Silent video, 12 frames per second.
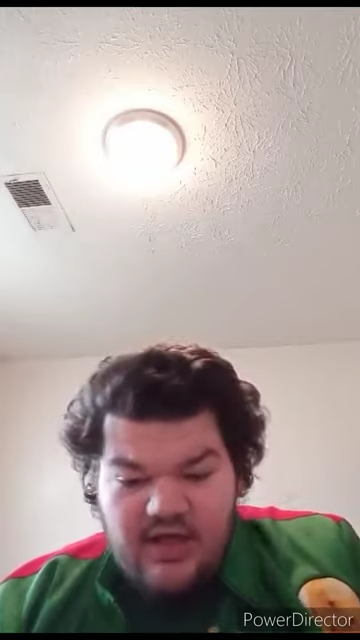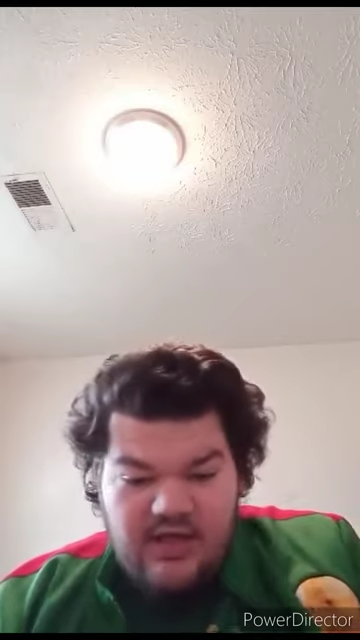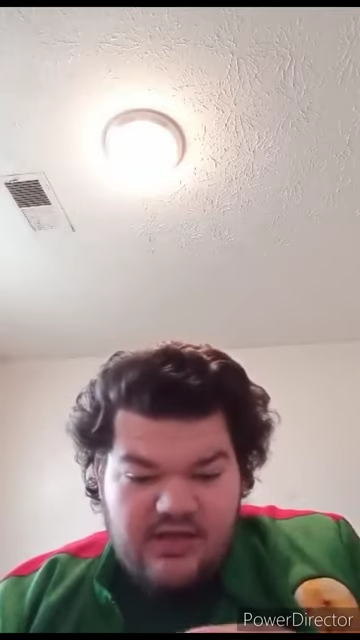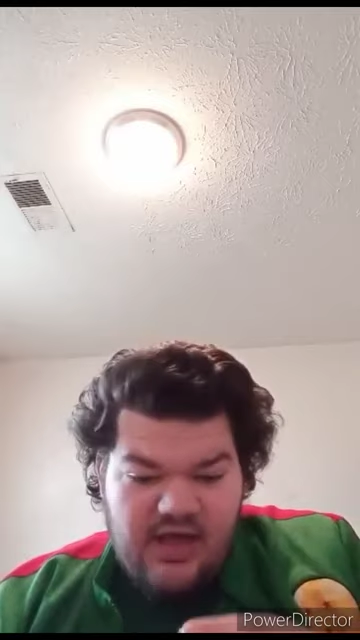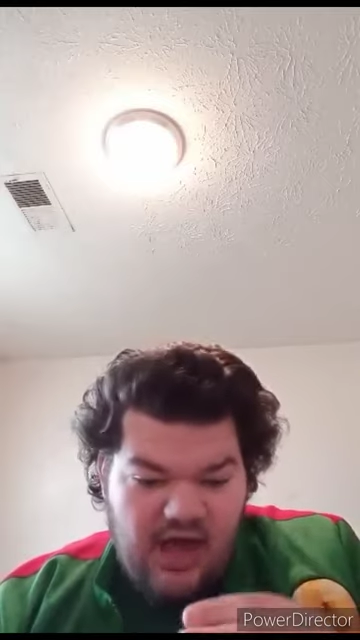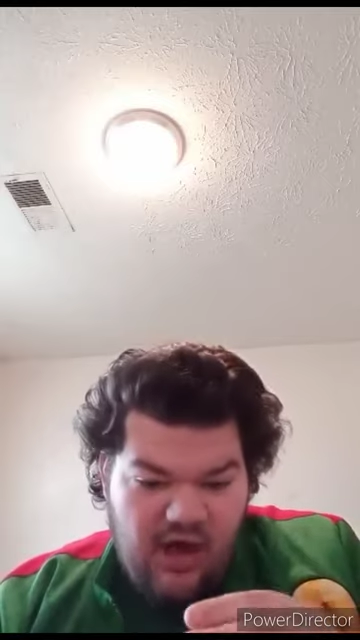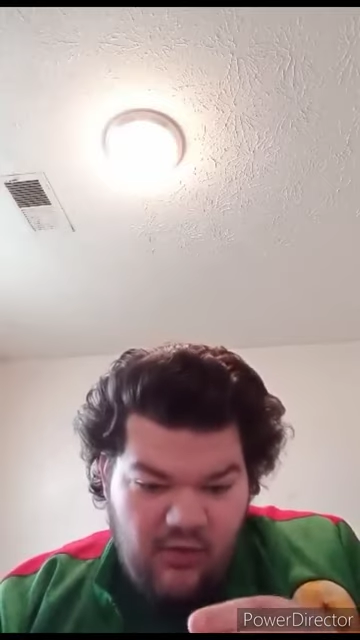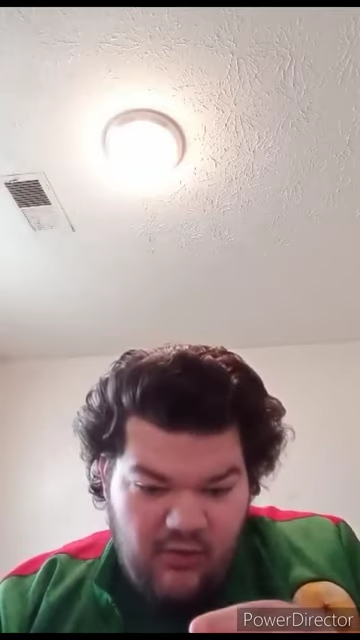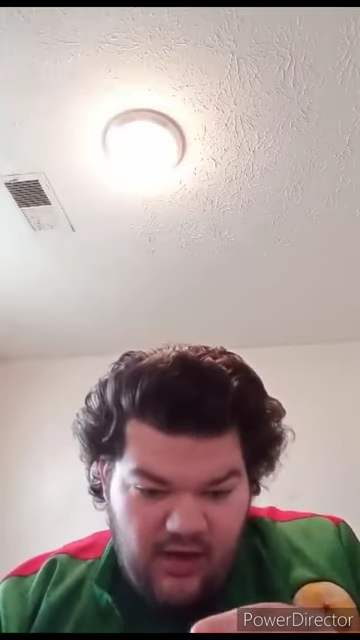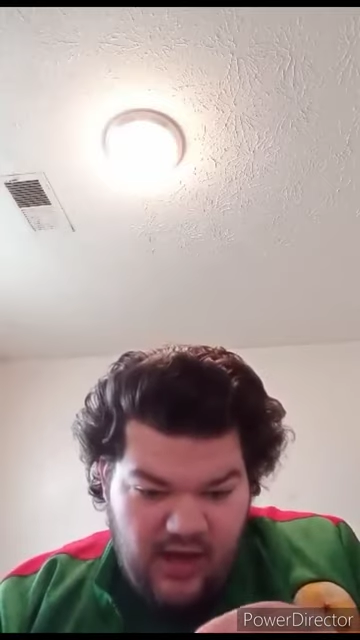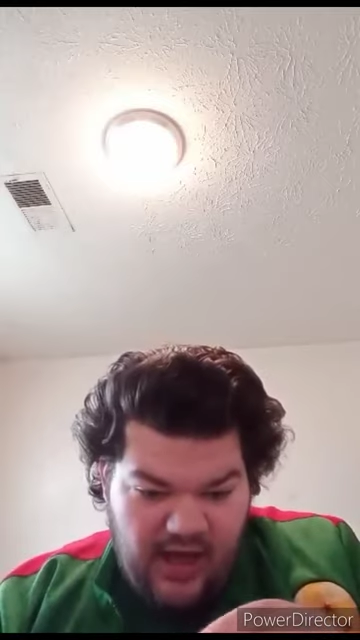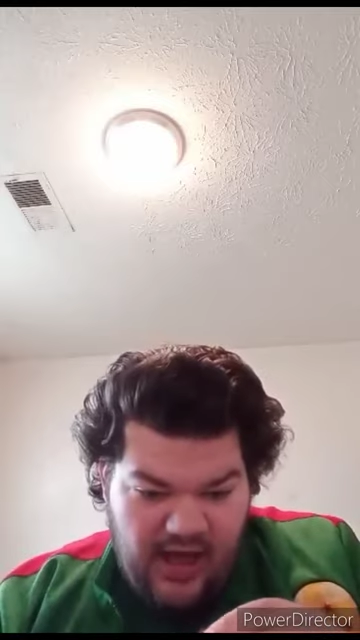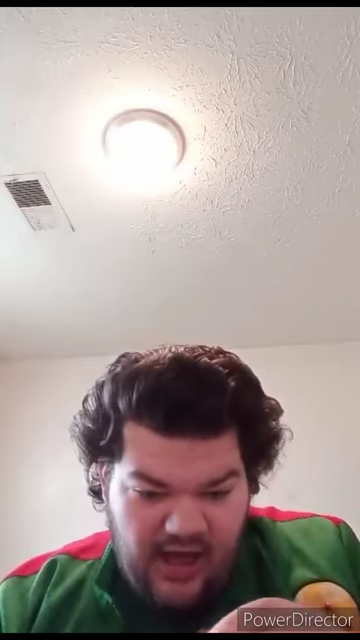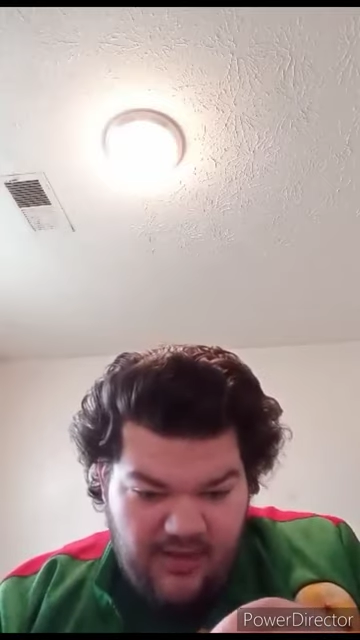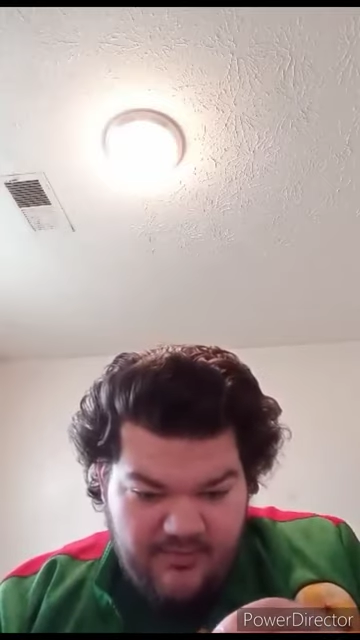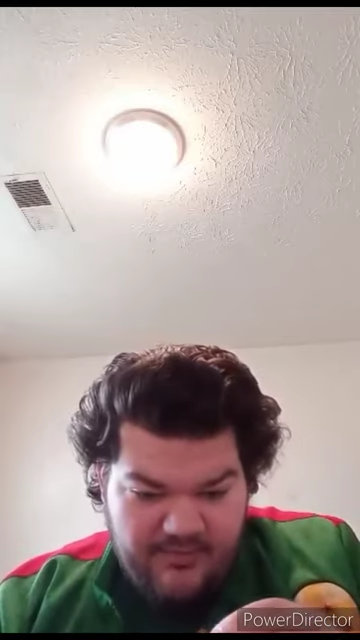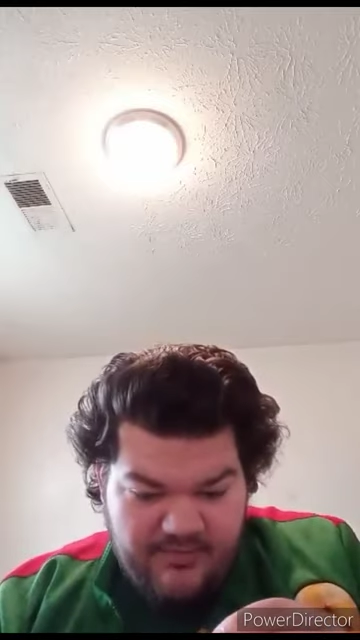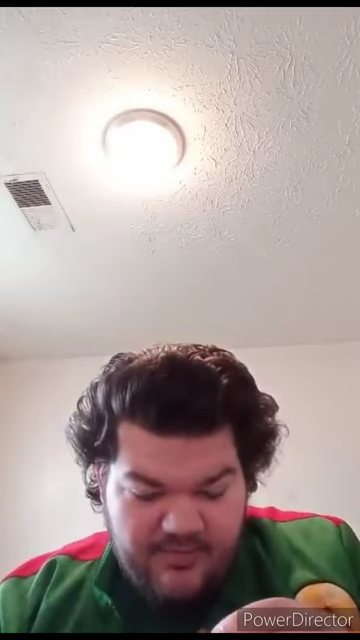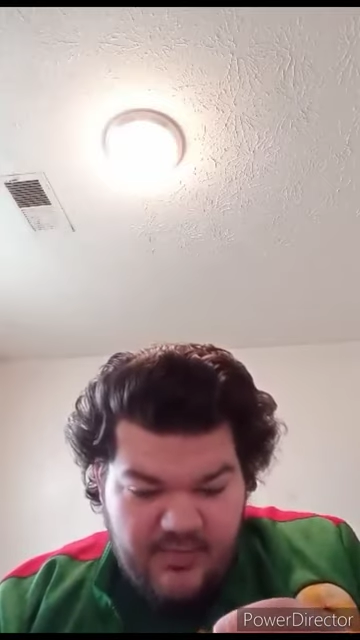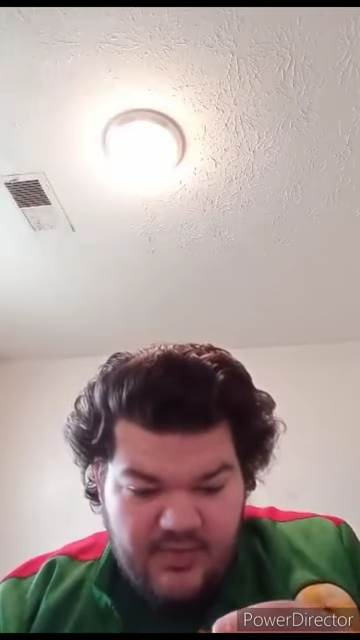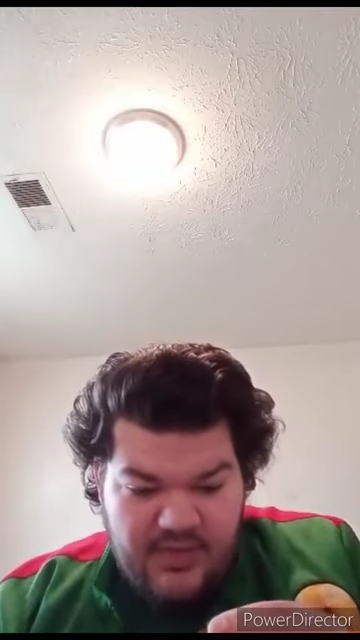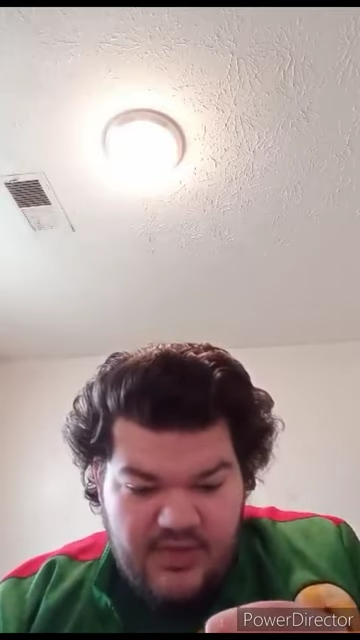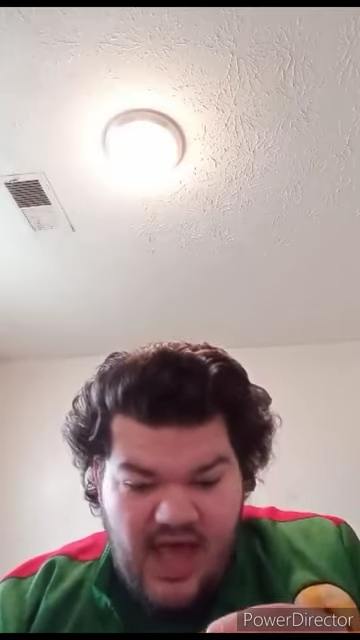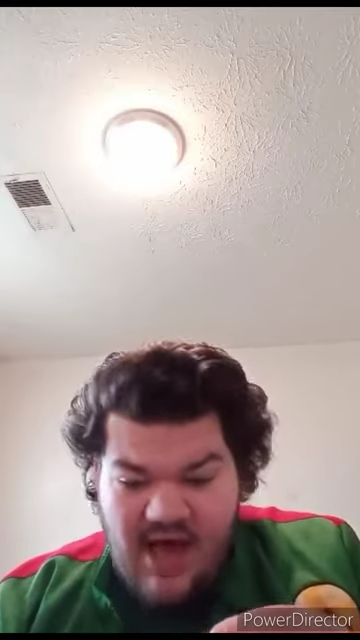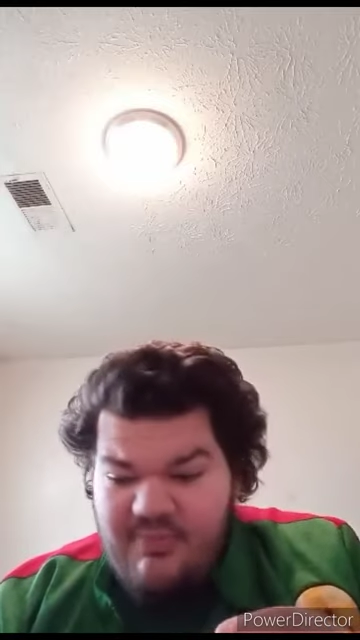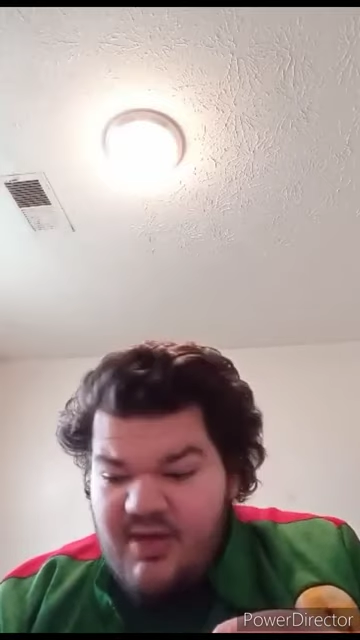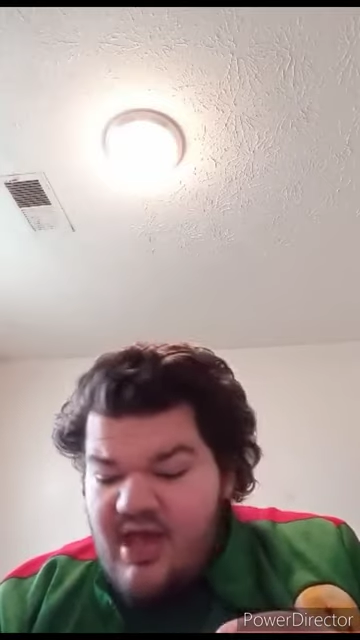So, um, yep,